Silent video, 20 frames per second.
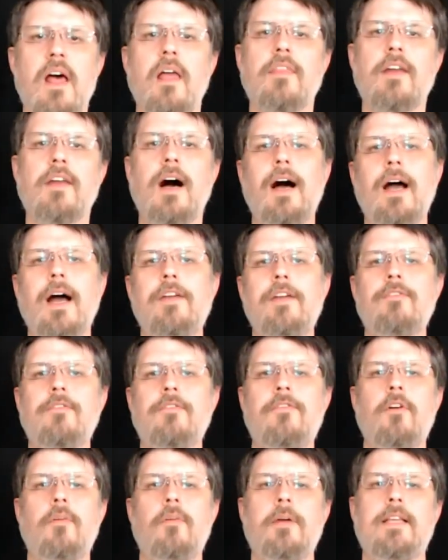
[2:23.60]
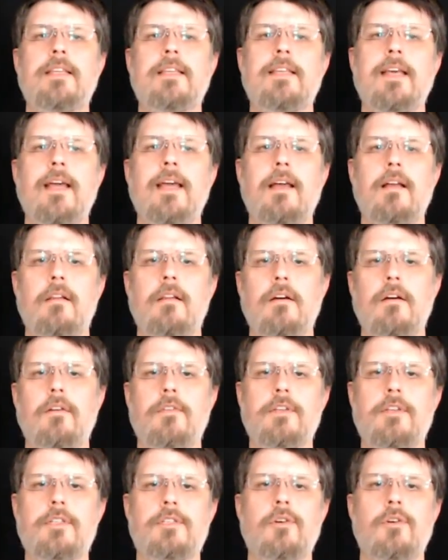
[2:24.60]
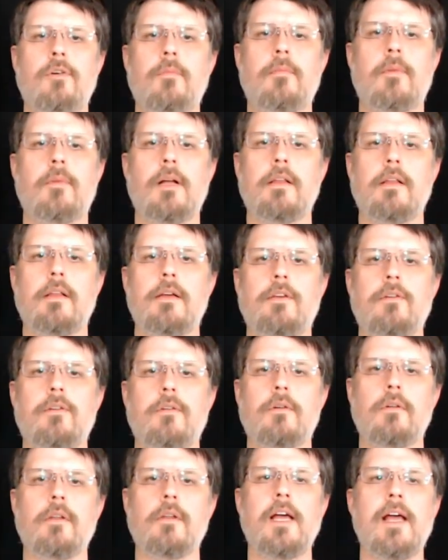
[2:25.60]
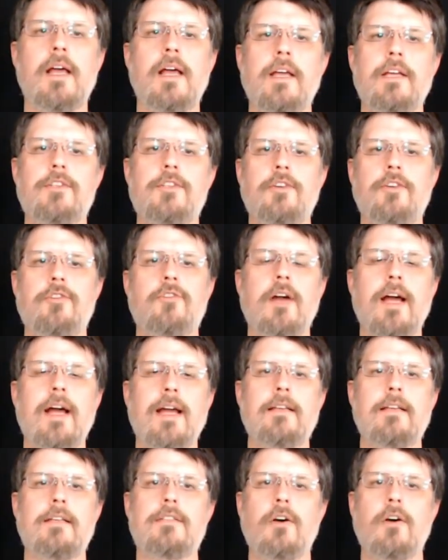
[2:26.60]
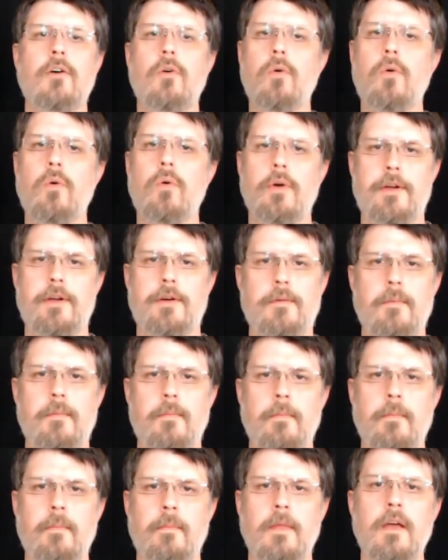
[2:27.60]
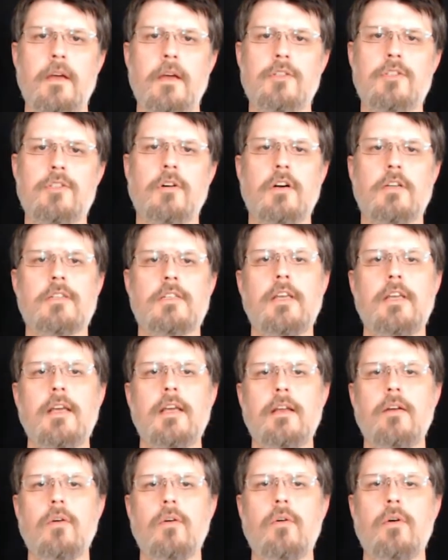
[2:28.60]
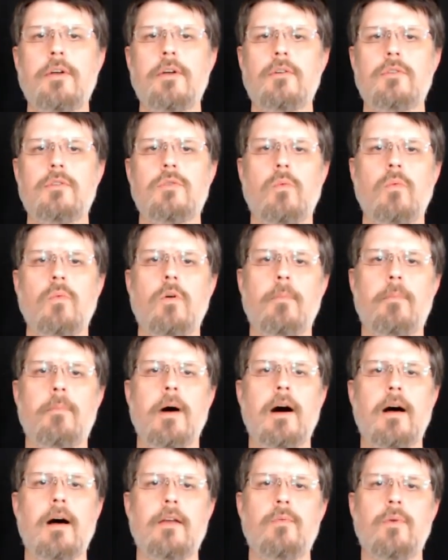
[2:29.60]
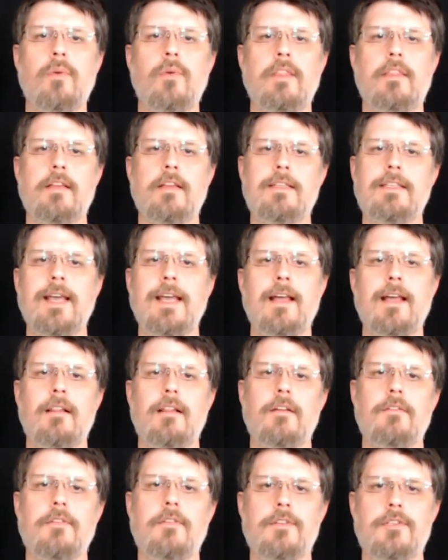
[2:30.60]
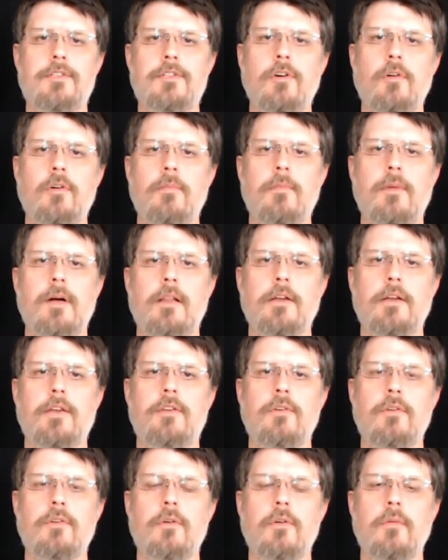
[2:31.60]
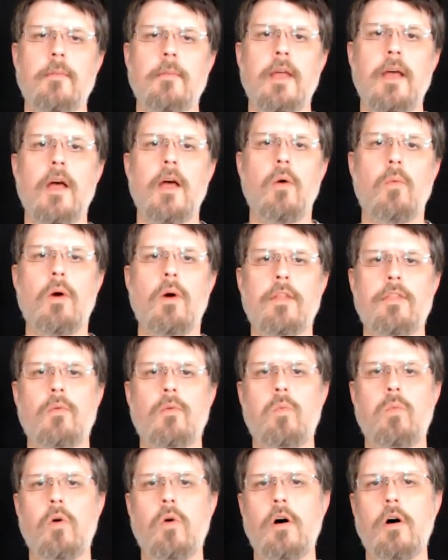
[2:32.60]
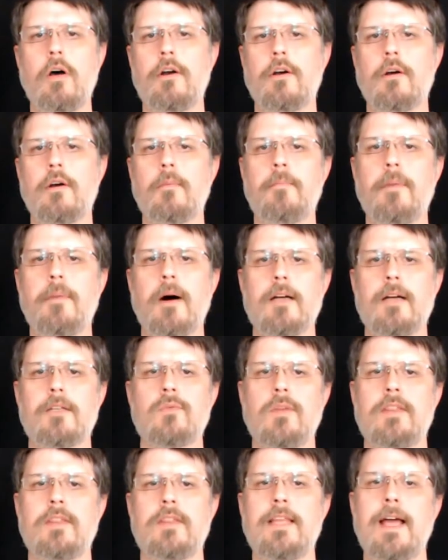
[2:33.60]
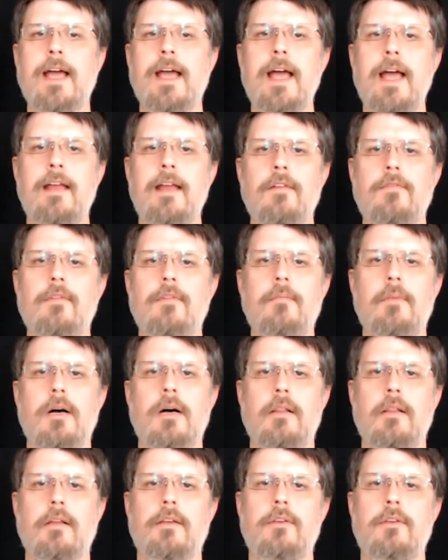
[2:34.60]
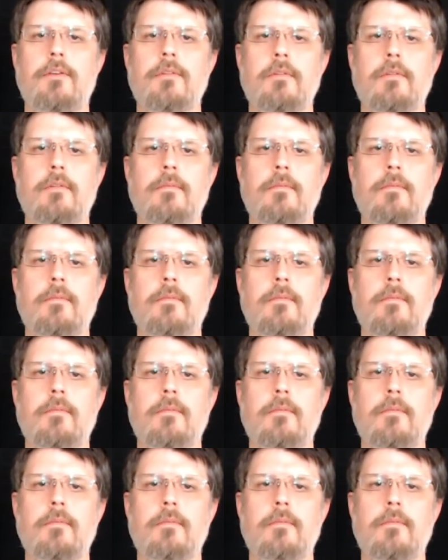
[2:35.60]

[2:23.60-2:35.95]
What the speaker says: The hydrophobic tail of the soap molecule is attracted to oil. So our skin oils will bond with the tail of the soap molecule while the water bonds with the head of the molecule.